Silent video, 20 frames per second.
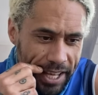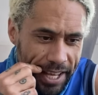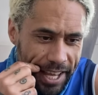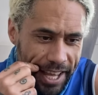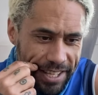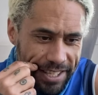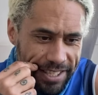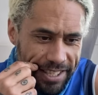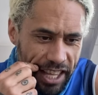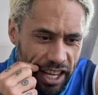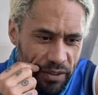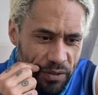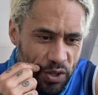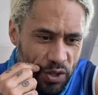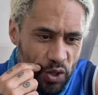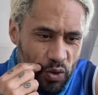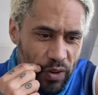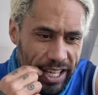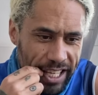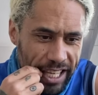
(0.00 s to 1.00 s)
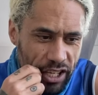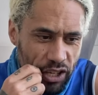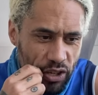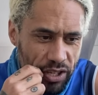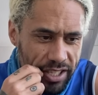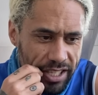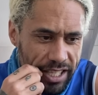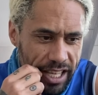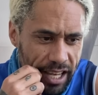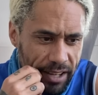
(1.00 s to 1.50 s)
Instead of shrinking
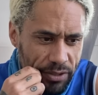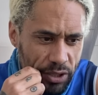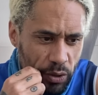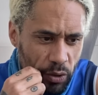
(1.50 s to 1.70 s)
yourself